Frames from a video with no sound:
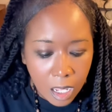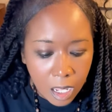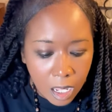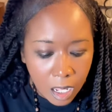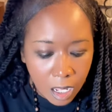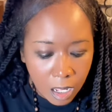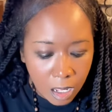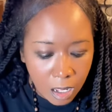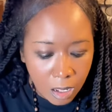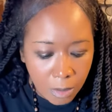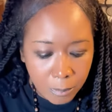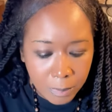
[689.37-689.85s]

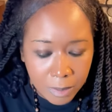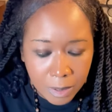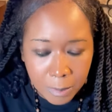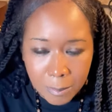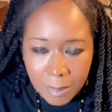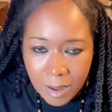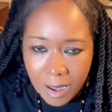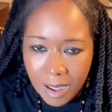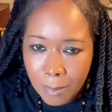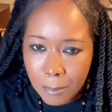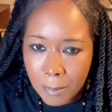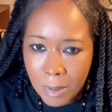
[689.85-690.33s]
But
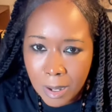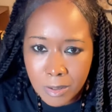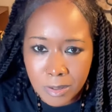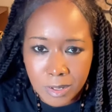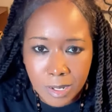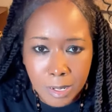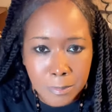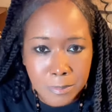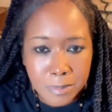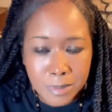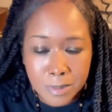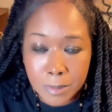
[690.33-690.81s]

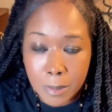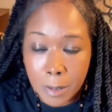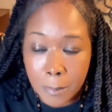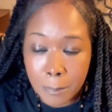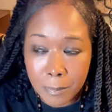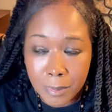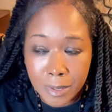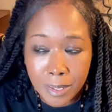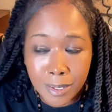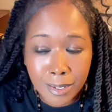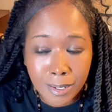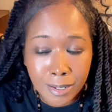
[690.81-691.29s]
I'm
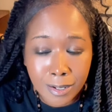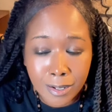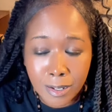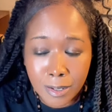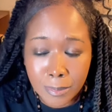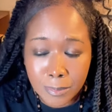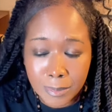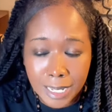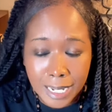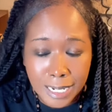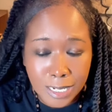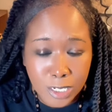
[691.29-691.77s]
picking
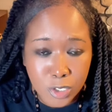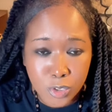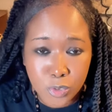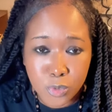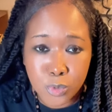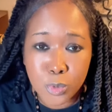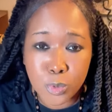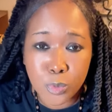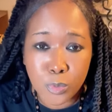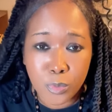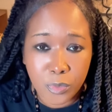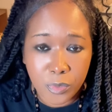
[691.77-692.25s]
up like
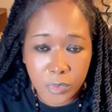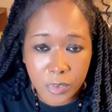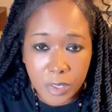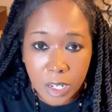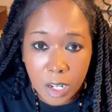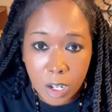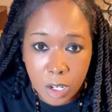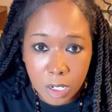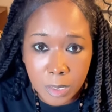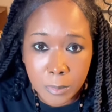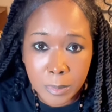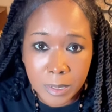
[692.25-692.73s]
truth
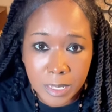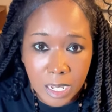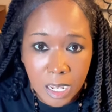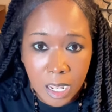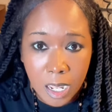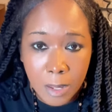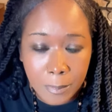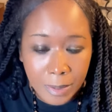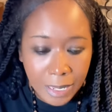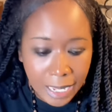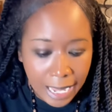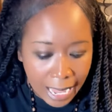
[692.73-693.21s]
going to be
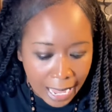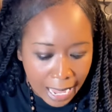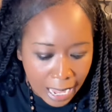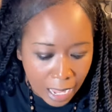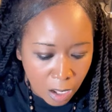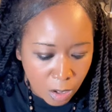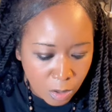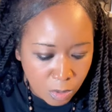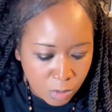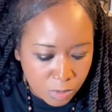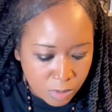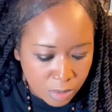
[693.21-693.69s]
coming
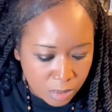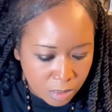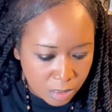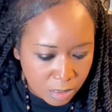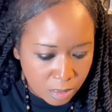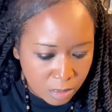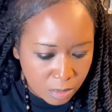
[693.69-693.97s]
out.